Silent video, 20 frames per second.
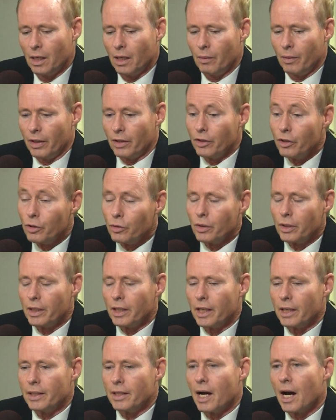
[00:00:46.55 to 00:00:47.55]
They knew he
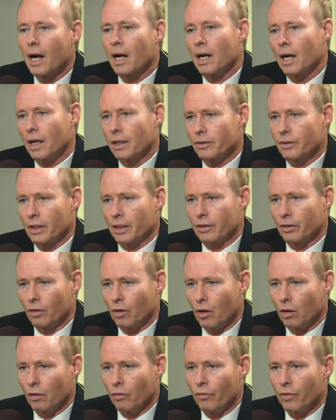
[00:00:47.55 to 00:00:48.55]
had not contacted
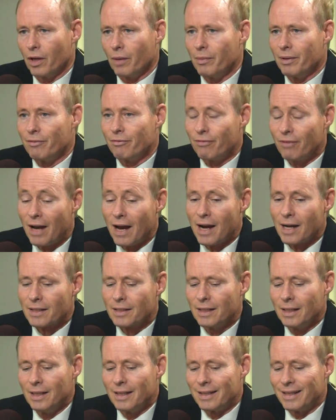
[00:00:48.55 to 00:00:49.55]
all of them. In
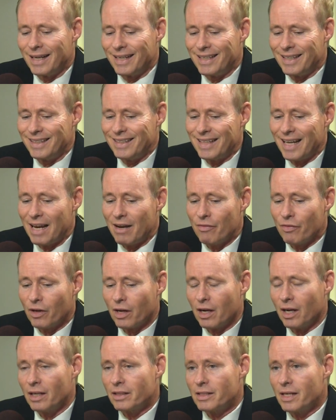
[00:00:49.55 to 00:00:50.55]
fact, they didn't have the
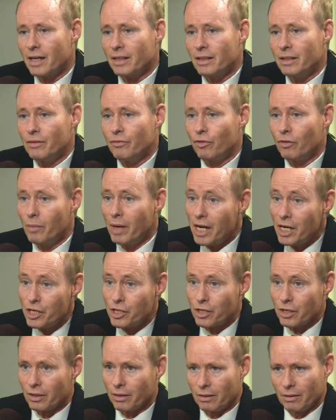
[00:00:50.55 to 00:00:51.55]
contact
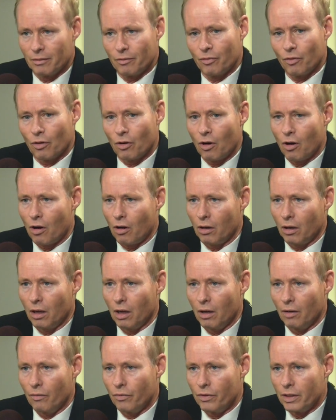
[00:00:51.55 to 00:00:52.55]
information for all
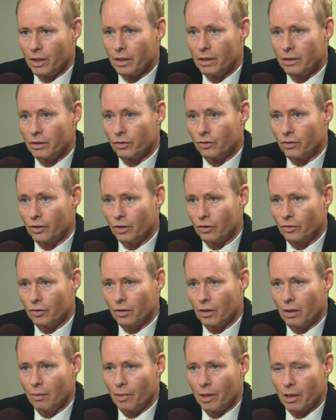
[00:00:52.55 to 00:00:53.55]
of the deceased
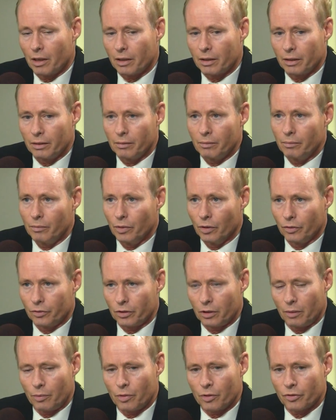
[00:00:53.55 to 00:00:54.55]
American
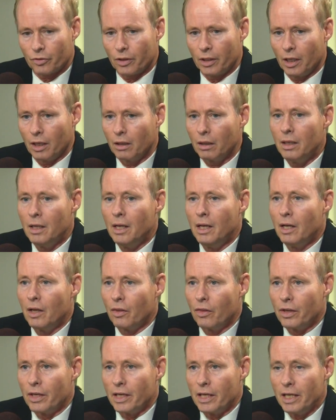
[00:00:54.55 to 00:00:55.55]
military personnel.
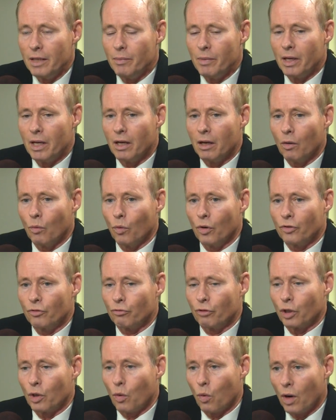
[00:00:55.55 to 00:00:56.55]
The email was
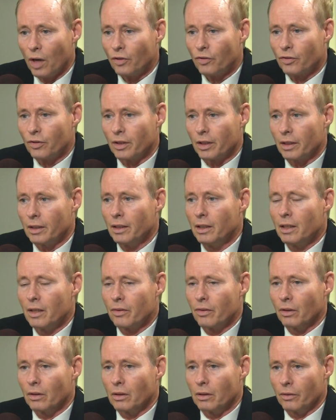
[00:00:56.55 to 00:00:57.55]
requesting
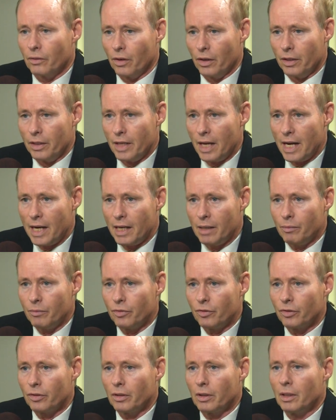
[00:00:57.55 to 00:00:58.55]
the
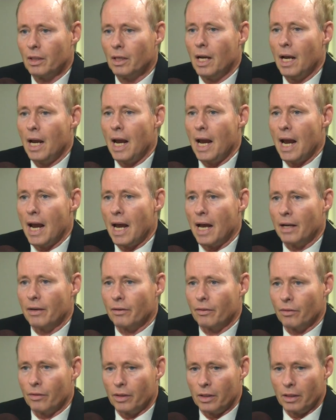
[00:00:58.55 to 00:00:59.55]
names
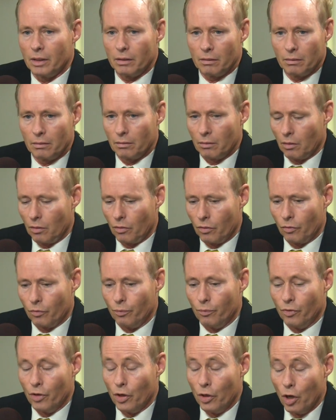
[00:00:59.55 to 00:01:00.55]
and
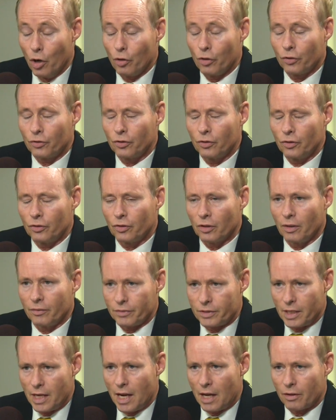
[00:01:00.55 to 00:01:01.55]
the notices
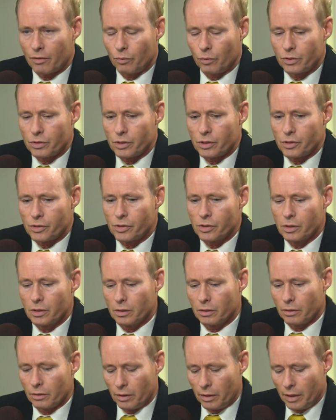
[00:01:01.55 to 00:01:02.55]
of death, which is
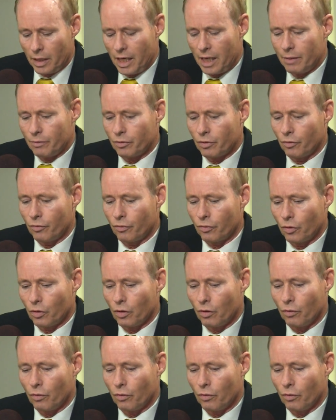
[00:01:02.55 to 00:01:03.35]
the names of